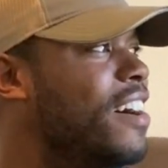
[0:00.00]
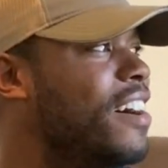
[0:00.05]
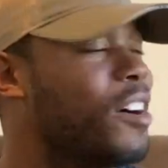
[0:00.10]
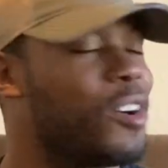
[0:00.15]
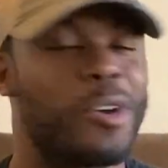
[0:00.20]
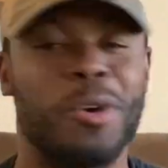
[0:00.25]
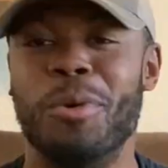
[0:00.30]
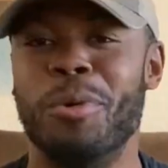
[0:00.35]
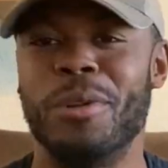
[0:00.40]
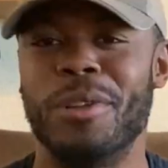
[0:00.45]

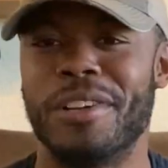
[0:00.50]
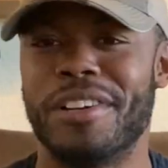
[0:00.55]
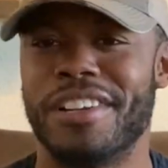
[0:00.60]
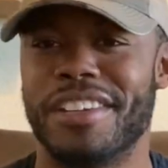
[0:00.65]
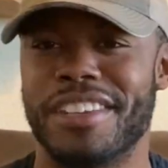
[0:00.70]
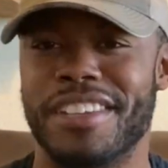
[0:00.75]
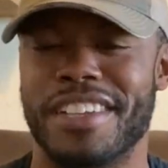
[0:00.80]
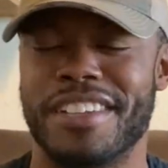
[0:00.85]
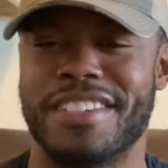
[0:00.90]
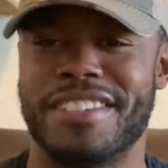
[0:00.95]
cooler
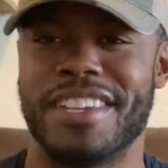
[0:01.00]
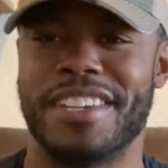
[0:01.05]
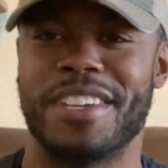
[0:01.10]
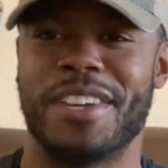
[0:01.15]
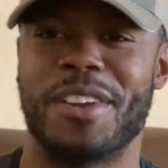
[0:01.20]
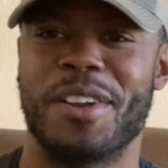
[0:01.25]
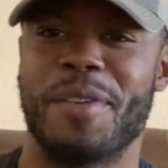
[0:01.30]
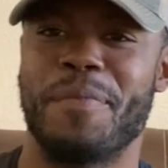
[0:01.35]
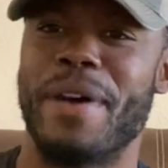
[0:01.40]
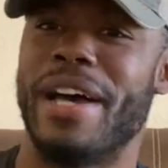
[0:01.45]
than sitting
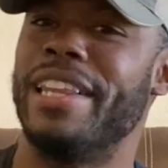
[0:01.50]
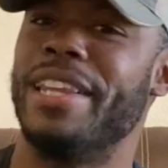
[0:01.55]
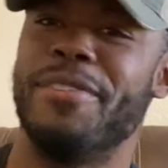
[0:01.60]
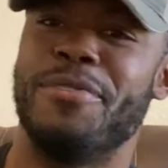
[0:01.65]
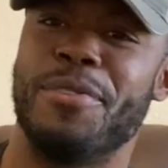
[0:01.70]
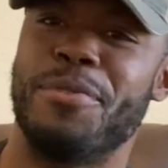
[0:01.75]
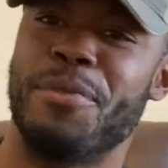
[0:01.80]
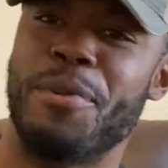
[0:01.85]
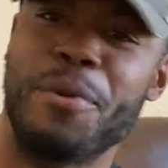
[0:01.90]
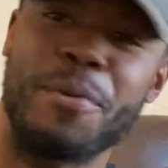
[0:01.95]
here in my
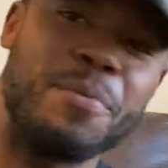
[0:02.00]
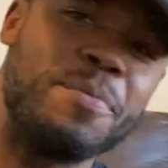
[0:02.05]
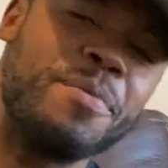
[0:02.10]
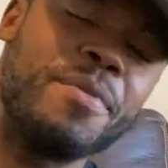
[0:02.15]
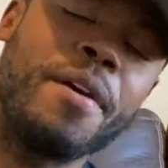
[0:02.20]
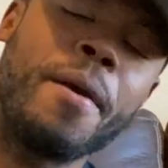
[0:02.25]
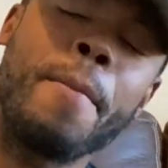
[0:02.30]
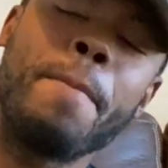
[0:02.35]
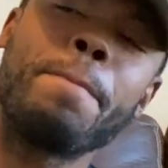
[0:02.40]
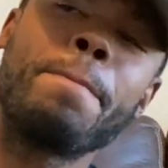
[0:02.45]
living room.
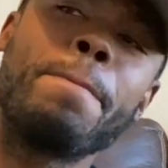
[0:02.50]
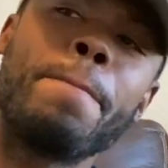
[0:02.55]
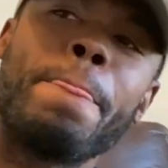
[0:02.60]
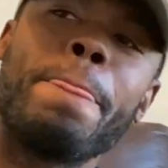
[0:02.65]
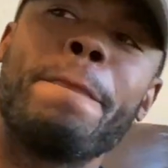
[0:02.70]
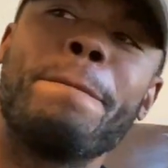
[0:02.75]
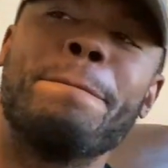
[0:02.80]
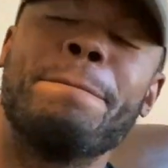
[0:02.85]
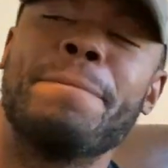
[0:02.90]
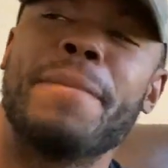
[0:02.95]

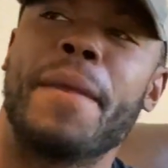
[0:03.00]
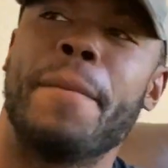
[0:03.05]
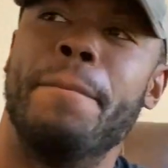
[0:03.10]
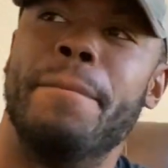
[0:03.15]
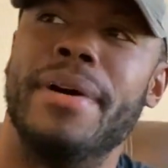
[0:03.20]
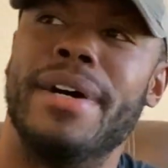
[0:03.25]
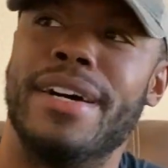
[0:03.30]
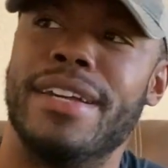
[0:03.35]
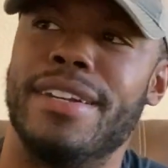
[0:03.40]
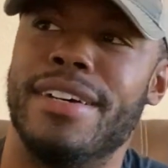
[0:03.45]

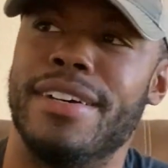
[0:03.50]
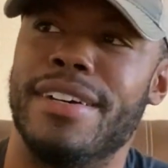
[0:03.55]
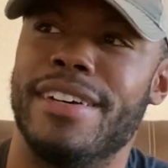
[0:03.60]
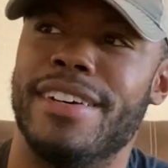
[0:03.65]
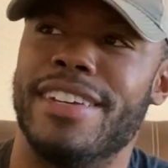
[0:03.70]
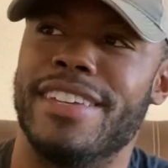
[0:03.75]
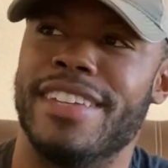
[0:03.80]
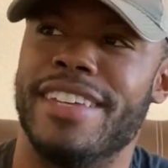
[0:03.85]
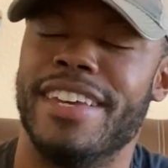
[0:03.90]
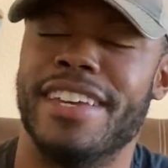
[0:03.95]
But
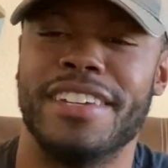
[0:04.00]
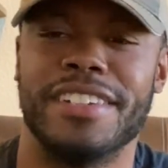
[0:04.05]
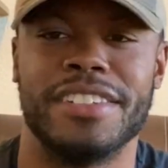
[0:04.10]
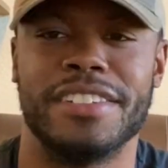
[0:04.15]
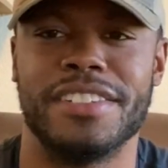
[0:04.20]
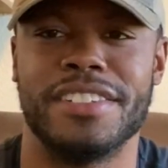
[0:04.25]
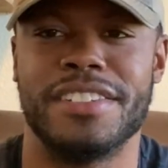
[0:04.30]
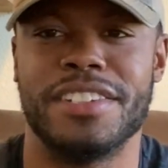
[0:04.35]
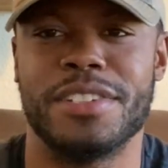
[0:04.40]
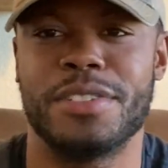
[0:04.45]
yeah,
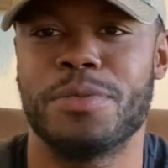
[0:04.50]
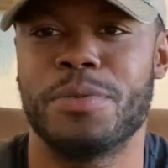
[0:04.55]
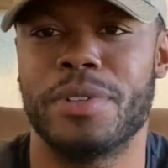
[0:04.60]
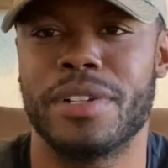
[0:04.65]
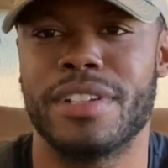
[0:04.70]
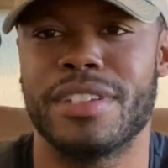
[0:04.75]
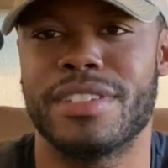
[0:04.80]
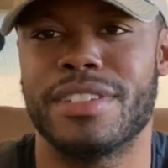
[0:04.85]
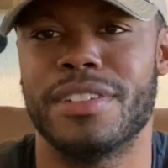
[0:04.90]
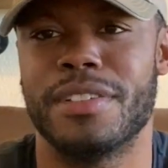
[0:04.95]
I just
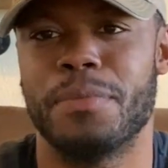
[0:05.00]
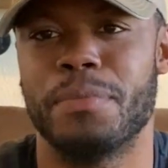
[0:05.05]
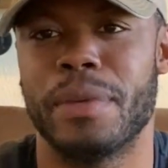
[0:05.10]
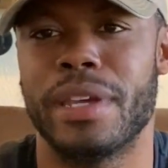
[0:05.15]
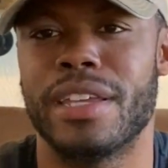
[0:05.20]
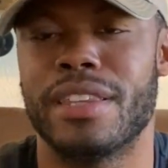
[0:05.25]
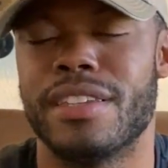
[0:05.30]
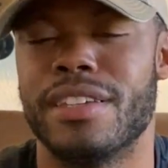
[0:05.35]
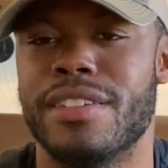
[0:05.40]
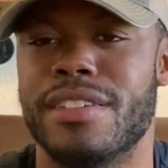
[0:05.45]
wanted to
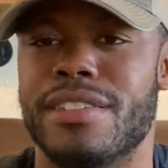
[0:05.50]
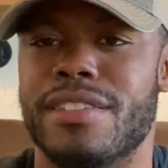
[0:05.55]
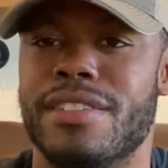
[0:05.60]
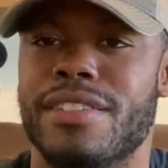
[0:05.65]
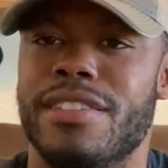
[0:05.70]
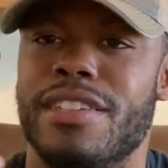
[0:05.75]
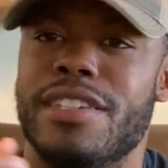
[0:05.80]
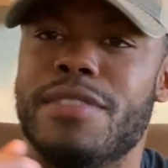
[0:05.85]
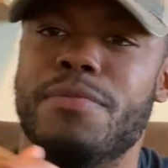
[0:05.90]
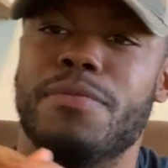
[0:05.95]
make this
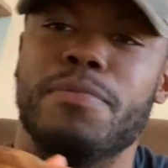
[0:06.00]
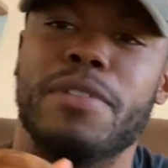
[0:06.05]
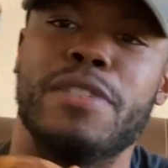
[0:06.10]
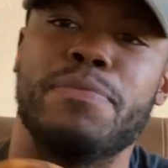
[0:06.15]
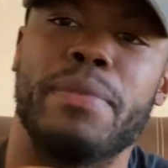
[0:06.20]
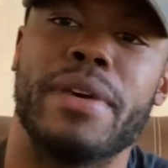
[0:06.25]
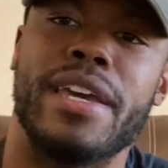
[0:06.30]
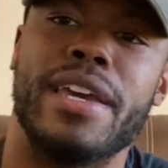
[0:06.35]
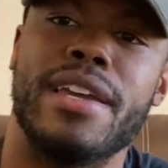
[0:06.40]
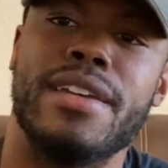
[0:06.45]

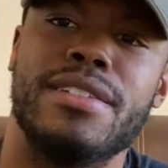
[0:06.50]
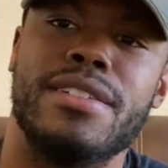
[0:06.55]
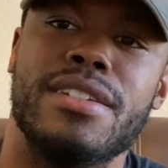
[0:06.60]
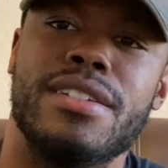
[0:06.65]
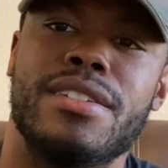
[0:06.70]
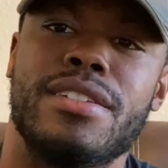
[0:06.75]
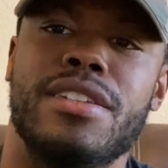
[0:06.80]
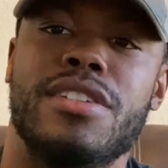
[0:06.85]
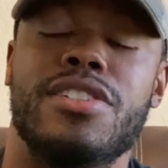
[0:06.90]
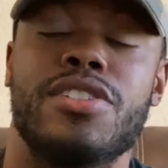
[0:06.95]
page
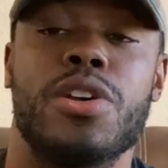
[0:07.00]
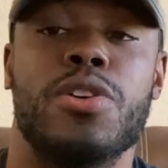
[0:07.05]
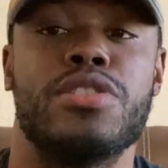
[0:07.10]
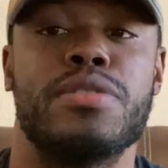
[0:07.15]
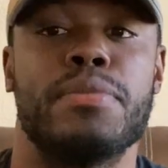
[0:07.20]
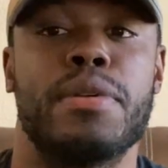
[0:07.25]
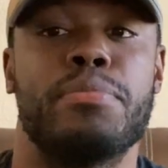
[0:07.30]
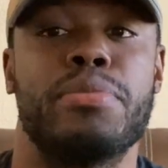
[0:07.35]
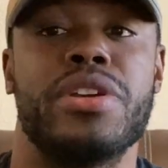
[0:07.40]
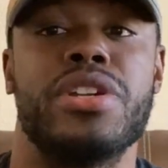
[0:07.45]
just to show some
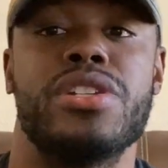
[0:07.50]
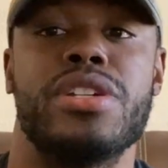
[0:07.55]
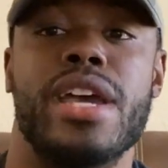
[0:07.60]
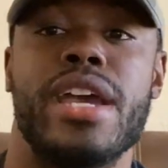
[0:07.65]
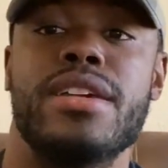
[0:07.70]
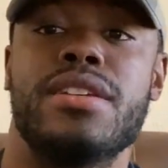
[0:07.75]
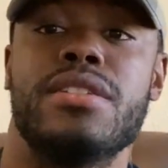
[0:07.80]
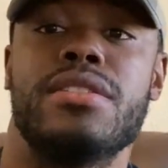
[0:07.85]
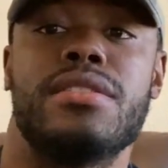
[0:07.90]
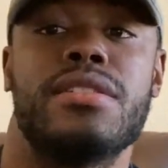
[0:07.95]

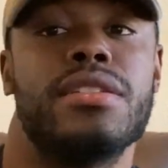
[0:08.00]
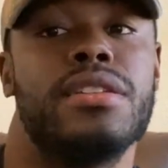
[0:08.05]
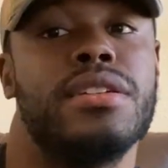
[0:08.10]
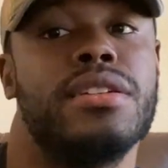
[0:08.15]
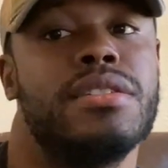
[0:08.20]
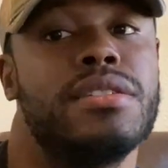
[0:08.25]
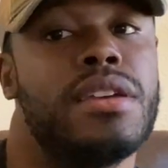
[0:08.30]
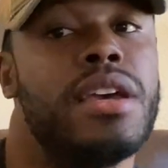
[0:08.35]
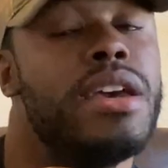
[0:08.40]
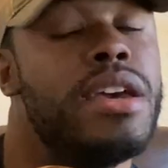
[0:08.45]
appreciation to
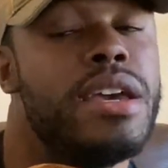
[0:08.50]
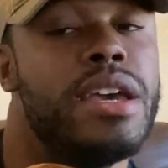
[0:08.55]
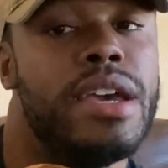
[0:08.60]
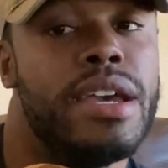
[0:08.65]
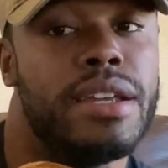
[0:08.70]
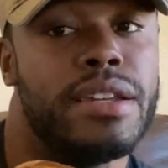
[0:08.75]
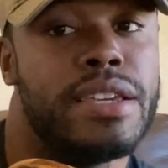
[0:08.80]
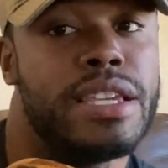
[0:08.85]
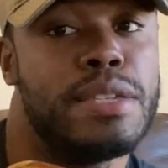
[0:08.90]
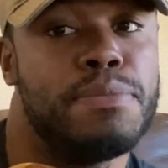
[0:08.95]
these
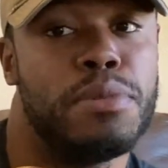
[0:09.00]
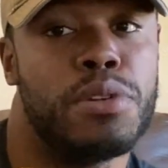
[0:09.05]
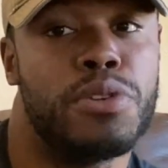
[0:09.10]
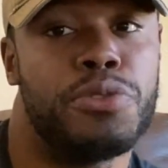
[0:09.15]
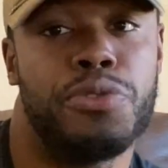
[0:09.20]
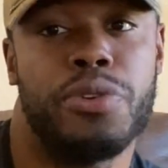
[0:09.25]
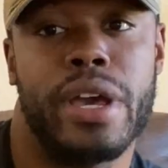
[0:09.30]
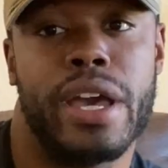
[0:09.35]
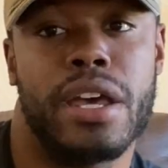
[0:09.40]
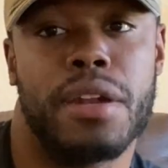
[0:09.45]

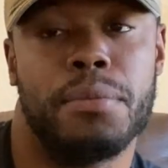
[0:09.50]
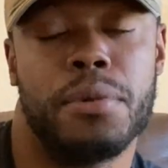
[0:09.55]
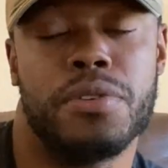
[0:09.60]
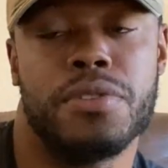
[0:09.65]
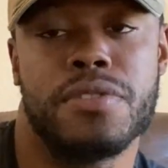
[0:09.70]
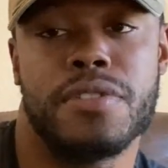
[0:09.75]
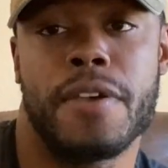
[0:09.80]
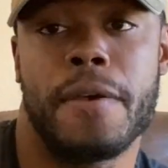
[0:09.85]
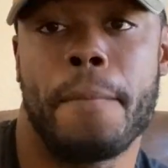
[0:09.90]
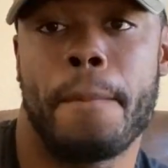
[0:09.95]
beautiful animals.